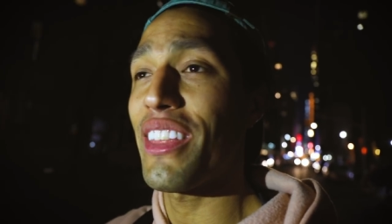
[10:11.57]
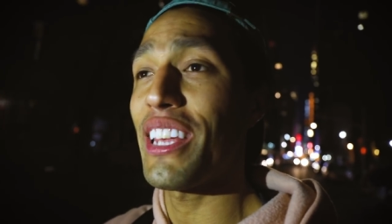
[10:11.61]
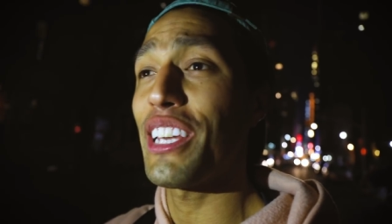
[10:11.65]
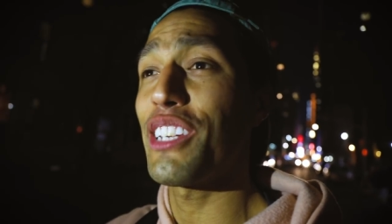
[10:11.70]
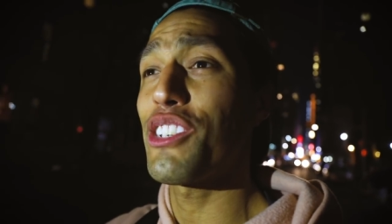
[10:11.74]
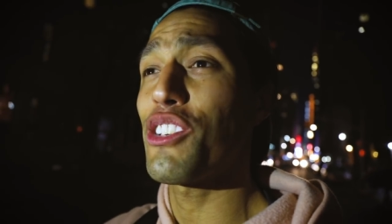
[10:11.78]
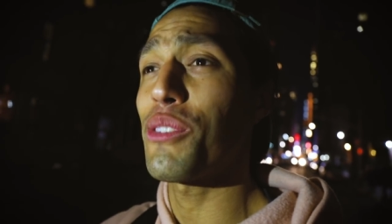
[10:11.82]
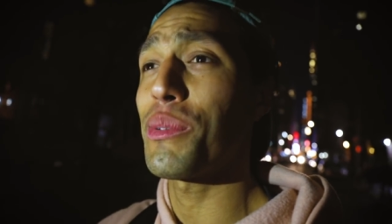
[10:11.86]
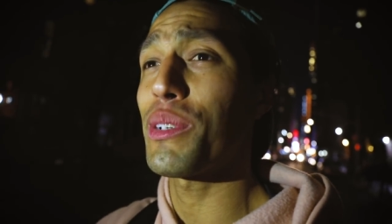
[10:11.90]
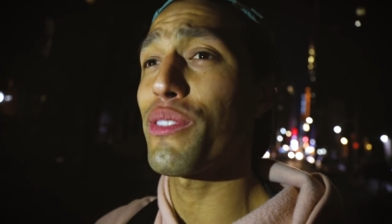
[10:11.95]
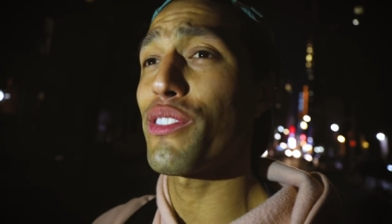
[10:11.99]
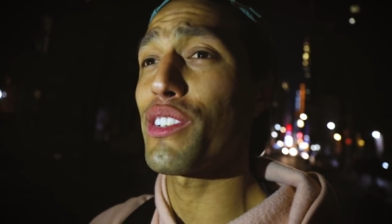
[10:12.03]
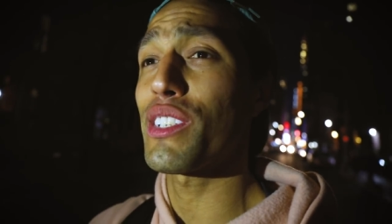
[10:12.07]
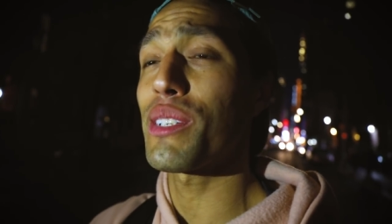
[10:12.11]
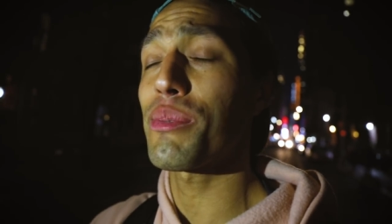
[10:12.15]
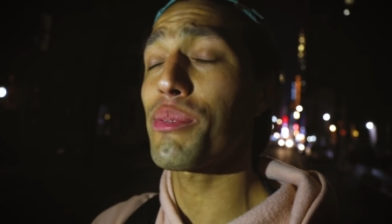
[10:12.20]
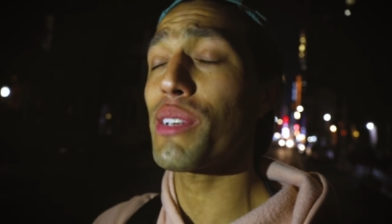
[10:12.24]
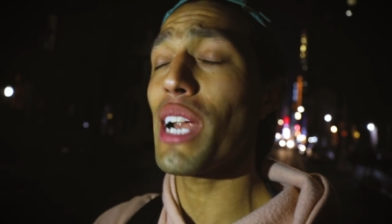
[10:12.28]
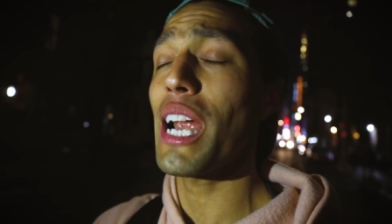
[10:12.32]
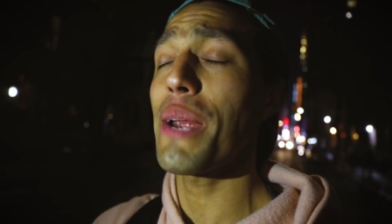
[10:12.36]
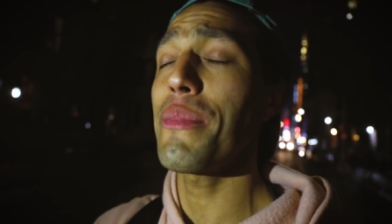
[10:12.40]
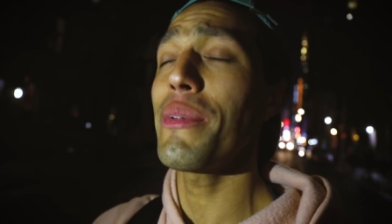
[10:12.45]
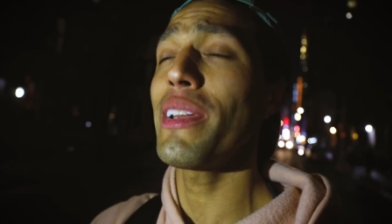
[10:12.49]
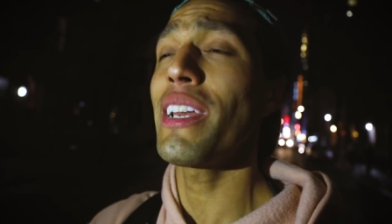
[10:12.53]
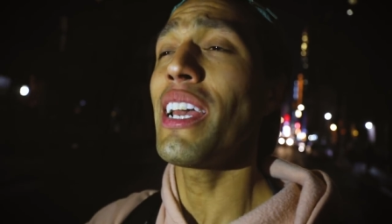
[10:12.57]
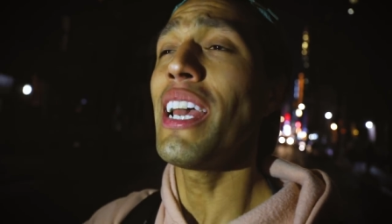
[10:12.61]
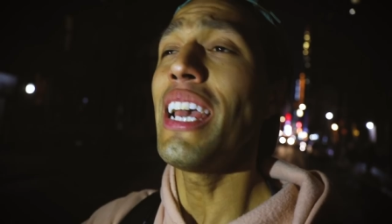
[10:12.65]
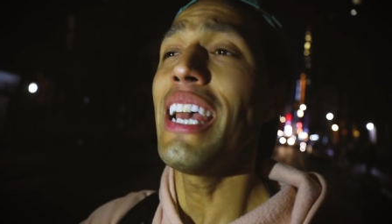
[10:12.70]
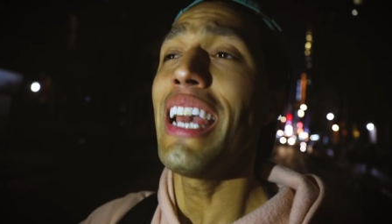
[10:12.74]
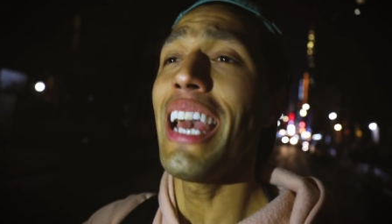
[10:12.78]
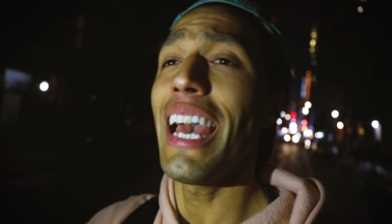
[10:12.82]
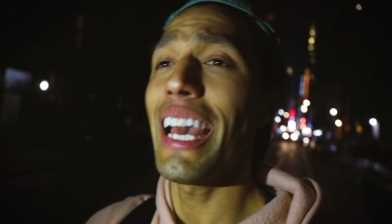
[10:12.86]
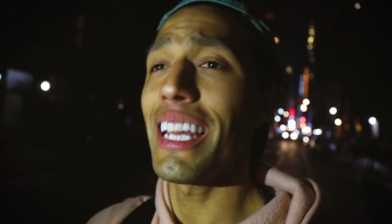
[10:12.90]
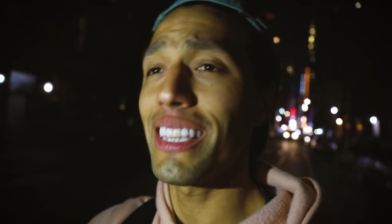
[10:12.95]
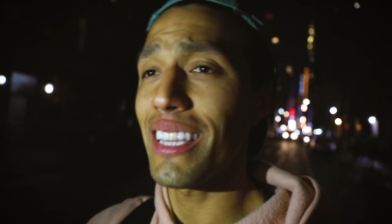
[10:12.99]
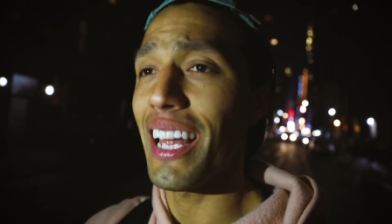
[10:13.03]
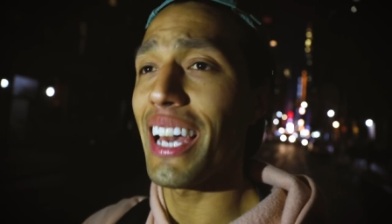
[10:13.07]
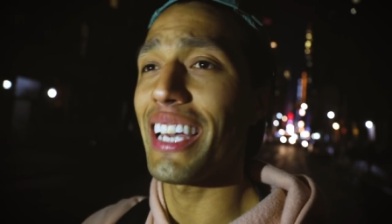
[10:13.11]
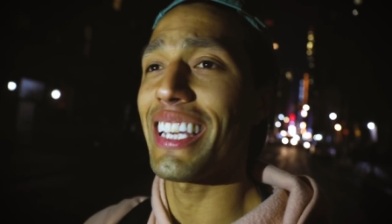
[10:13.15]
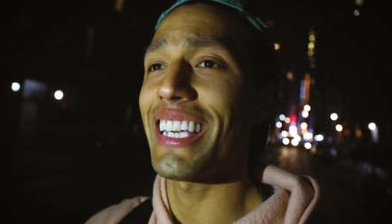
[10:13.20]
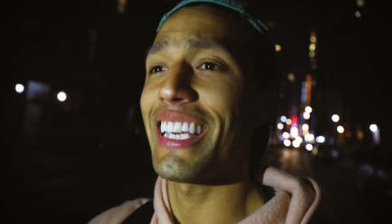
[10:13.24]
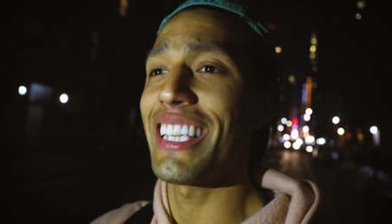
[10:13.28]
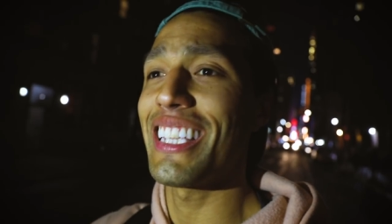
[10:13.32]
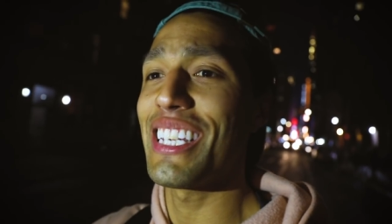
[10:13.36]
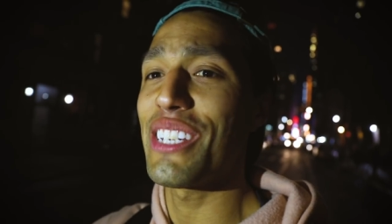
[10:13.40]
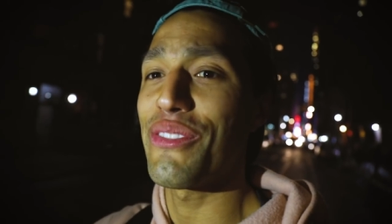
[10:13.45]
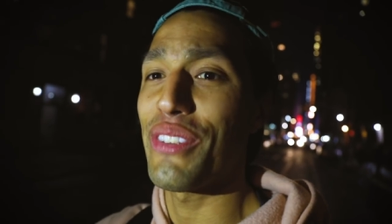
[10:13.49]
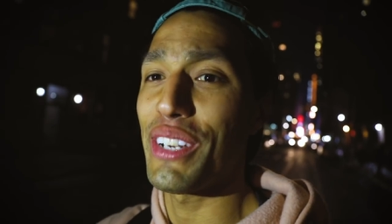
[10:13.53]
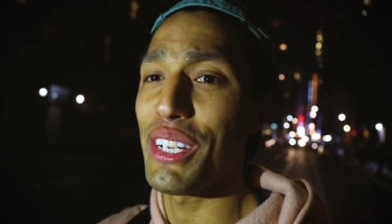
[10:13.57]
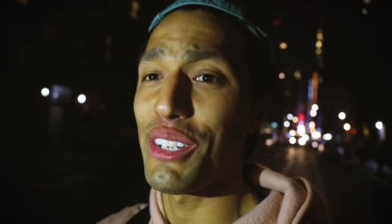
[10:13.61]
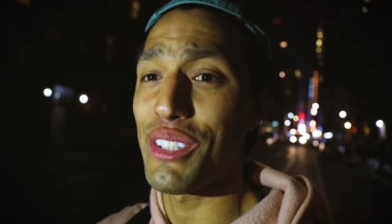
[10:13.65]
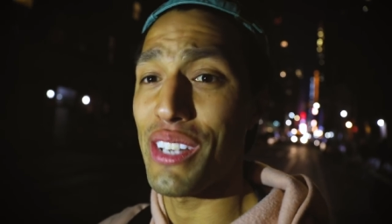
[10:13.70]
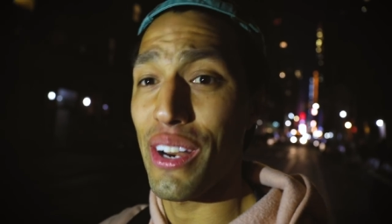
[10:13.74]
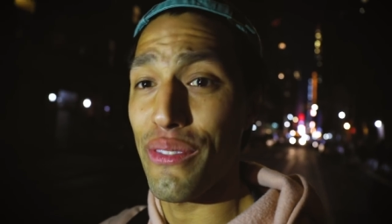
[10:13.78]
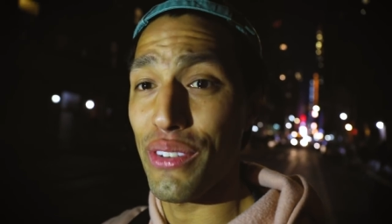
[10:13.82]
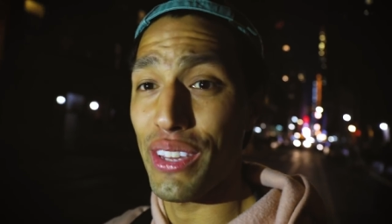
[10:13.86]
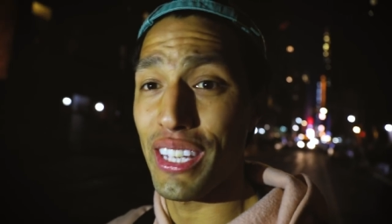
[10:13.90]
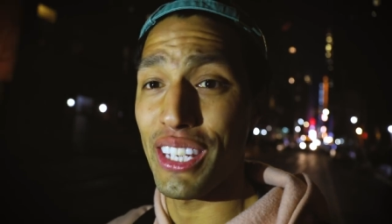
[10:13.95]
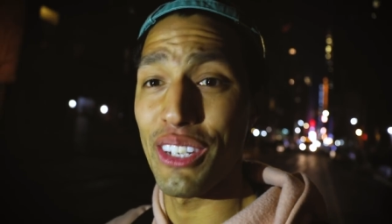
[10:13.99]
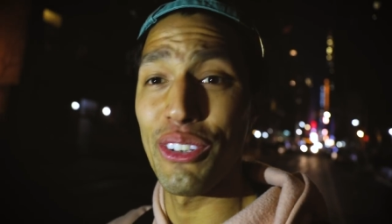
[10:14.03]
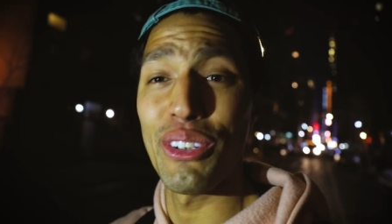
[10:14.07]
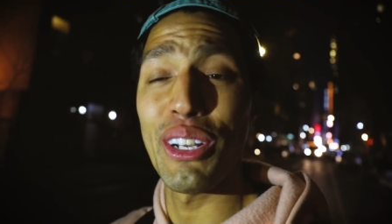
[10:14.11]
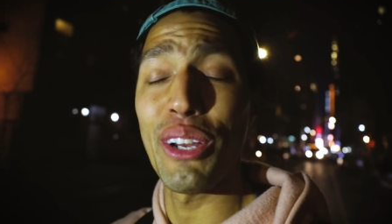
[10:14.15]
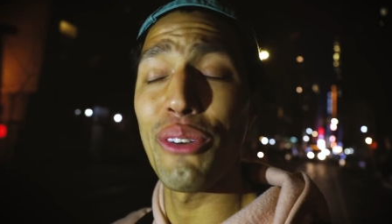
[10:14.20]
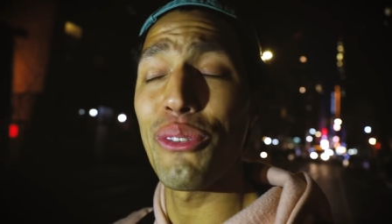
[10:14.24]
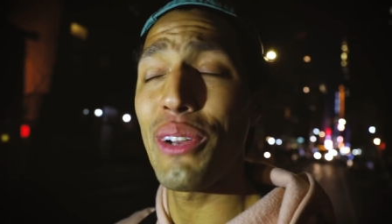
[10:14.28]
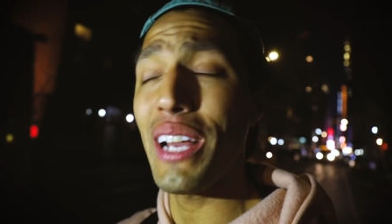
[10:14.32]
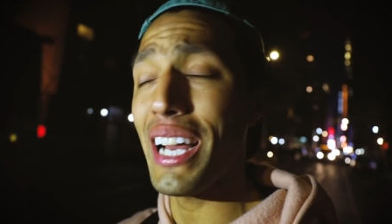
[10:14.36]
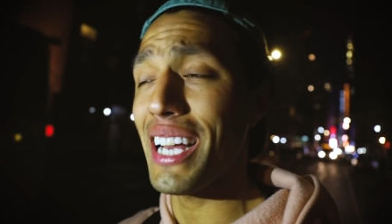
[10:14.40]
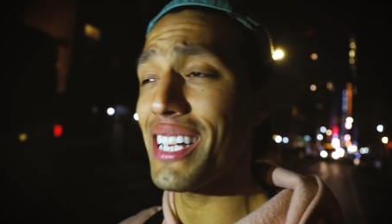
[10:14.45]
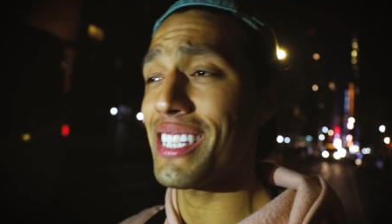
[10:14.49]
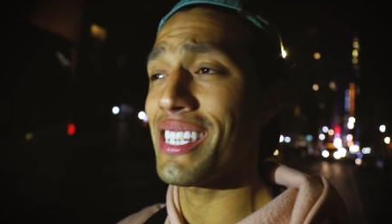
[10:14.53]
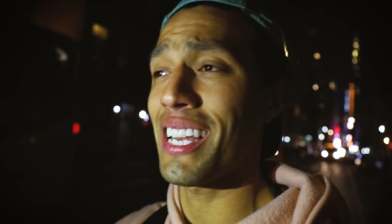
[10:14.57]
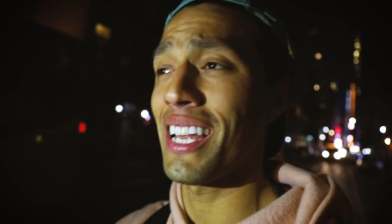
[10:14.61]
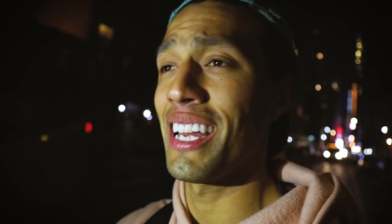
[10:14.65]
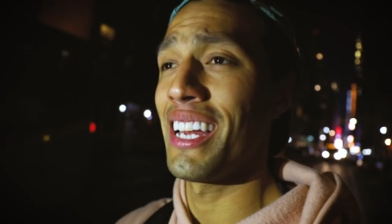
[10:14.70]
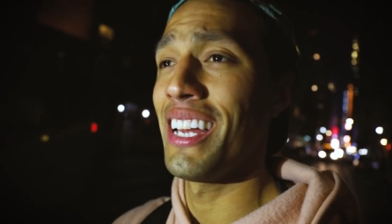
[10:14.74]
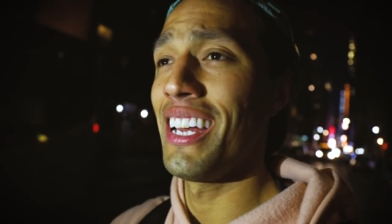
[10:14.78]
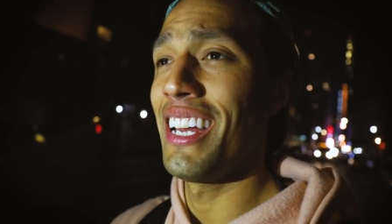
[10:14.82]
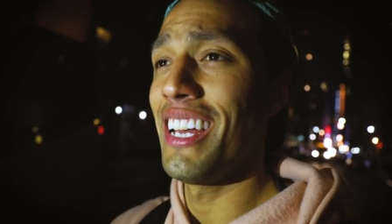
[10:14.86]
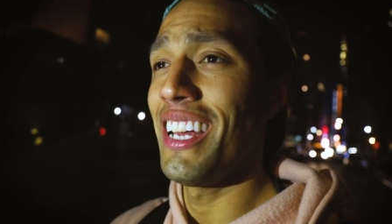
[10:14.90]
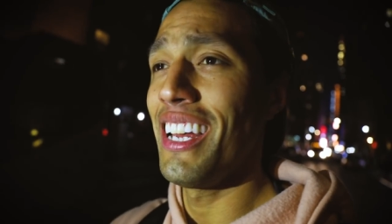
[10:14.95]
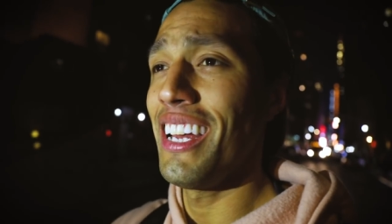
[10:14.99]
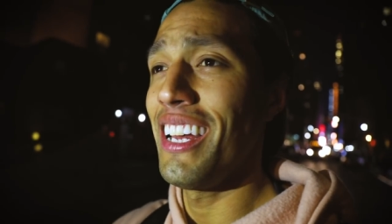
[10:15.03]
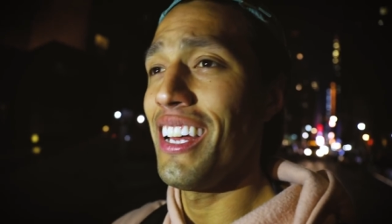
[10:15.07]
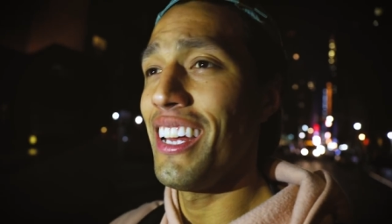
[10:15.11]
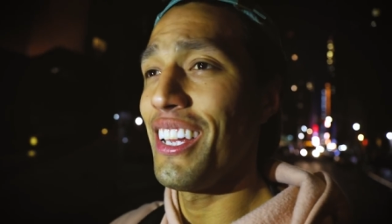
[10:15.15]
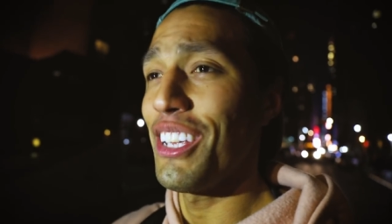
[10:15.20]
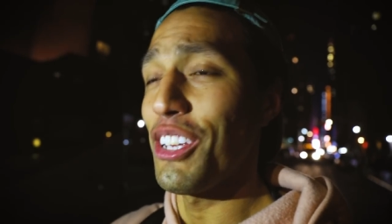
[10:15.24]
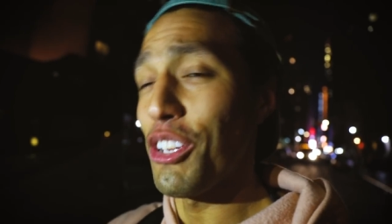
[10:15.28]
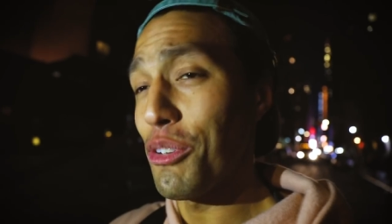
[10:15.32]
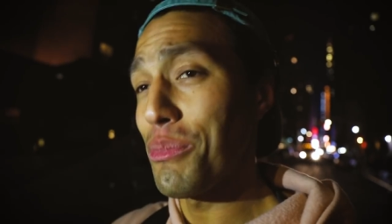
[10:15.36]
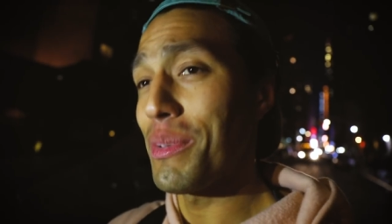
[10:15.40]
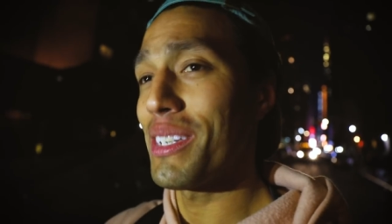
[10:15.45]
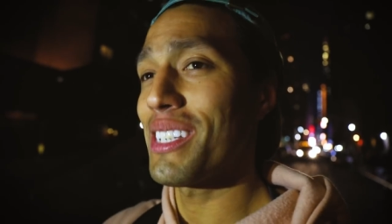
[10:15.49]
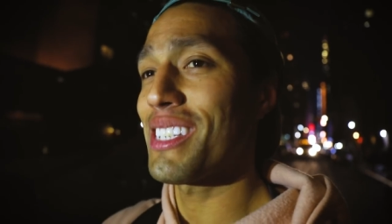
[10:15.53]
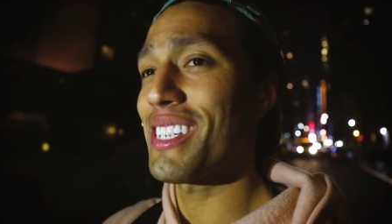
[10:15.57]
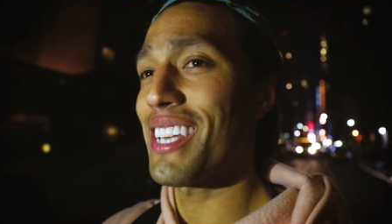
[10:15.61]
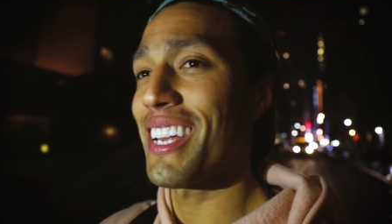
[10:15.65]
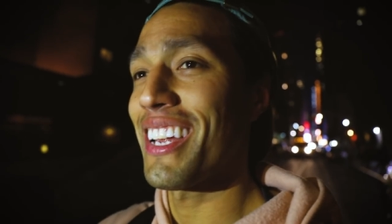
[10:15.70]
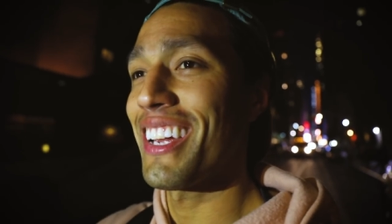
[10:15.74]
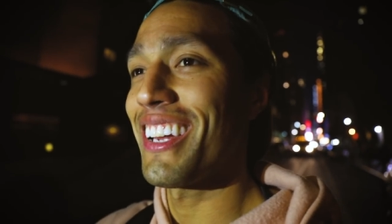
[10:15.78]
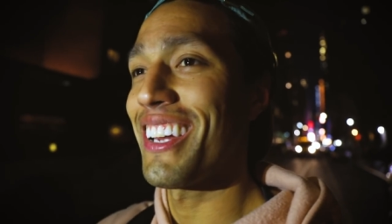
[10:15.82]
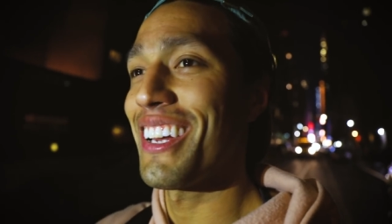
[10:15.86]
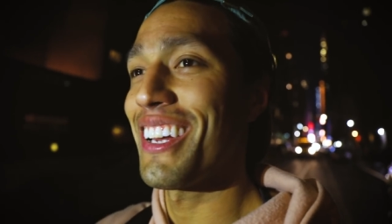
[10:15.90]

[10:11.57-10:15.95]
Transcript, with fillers: Thank you so much for subscribing and liking these videos and everything you do. Guys, humans,